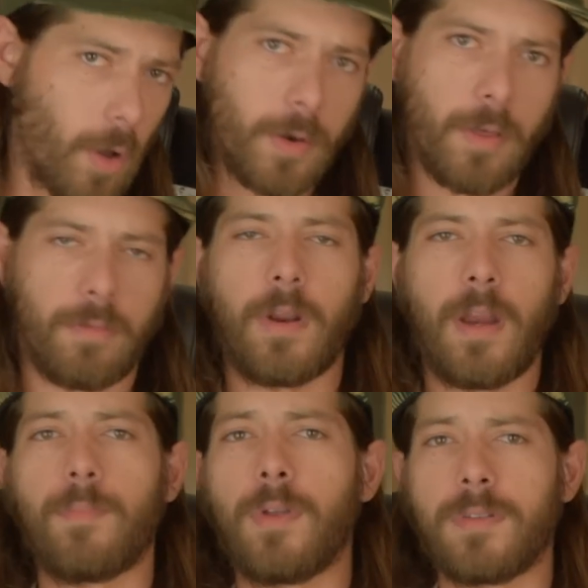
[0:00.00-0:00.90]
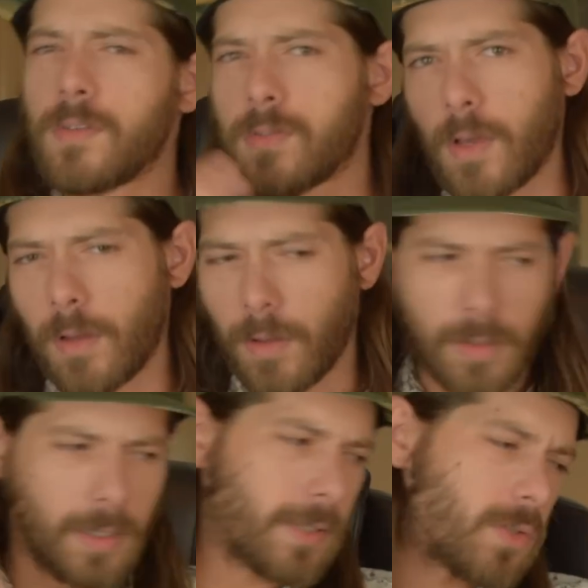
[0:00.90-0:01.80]
own a 3D printer. So
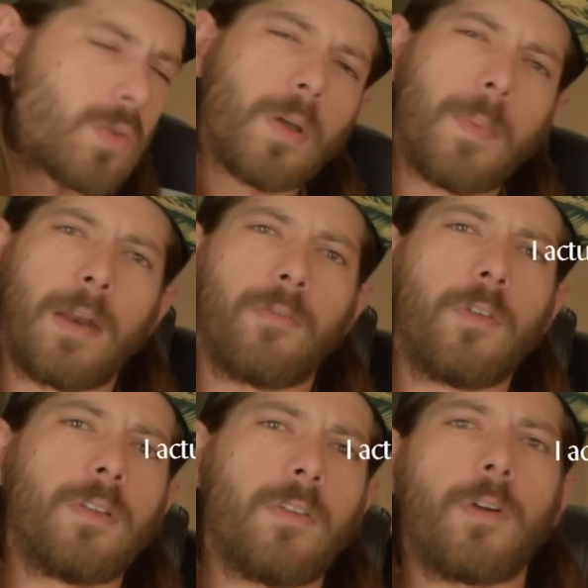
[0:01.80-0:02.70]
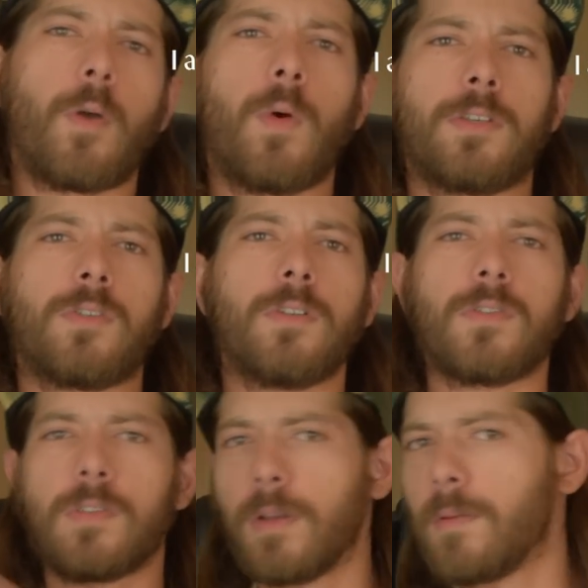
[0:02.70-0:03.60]
let's talk about a few different
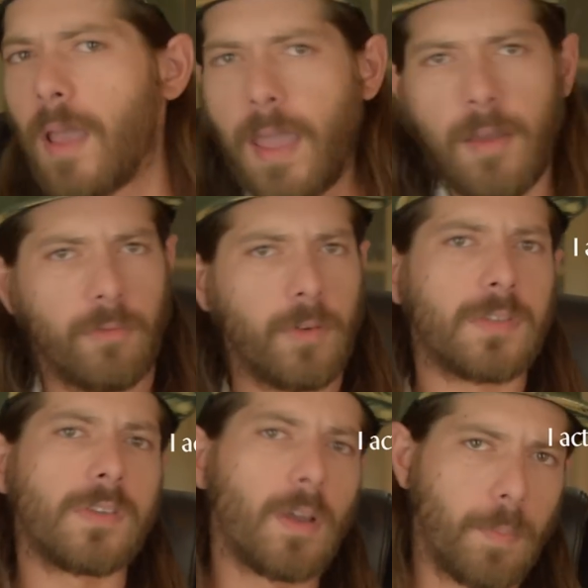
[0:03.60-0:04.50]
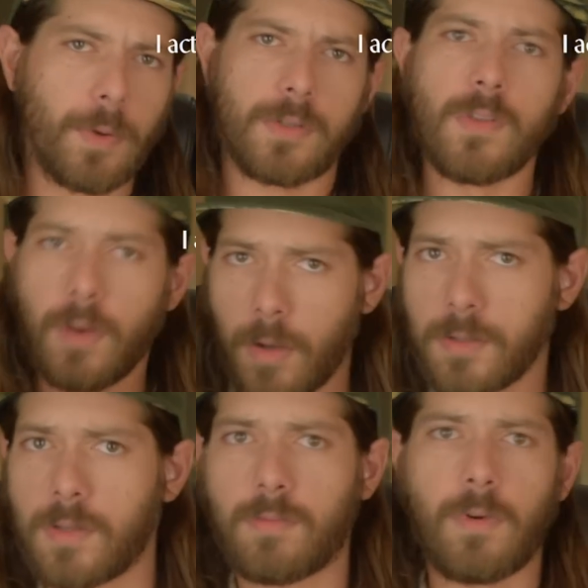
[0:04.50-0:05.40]
questions that every single person that
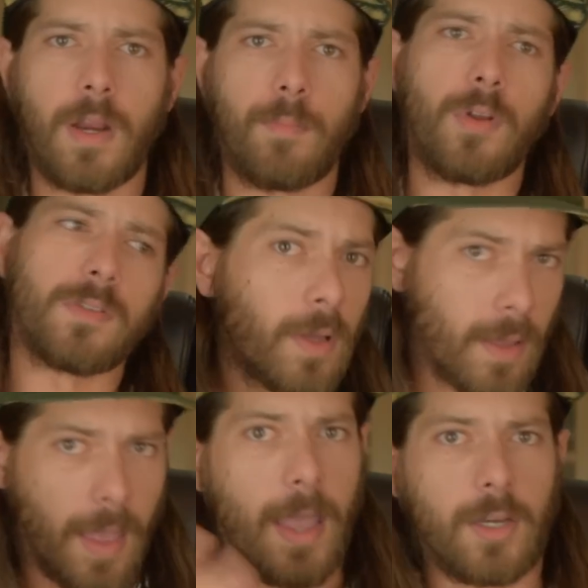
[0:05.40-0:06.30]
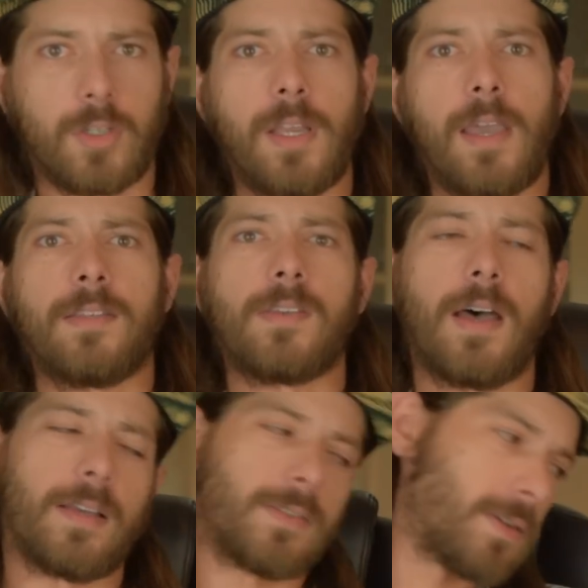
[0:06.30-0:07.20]
owns a 3D printer actually gets
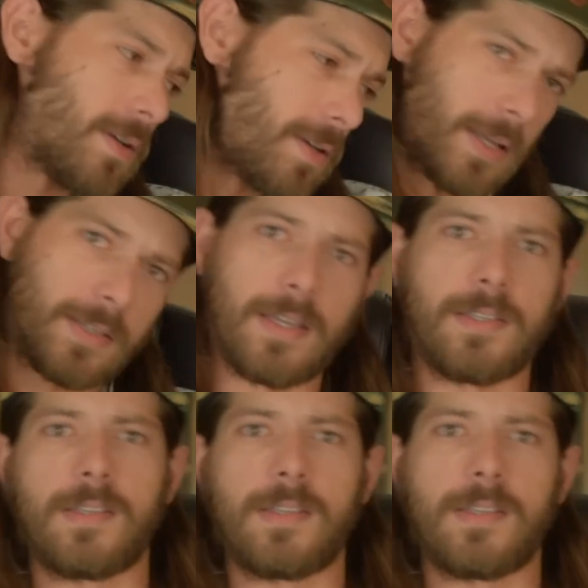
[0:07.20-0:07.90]
asked. Let's get